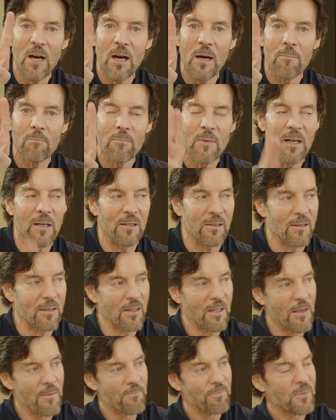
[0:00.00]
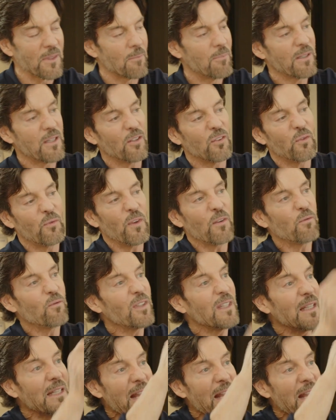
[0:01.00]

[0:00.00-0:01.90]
a month. Because 15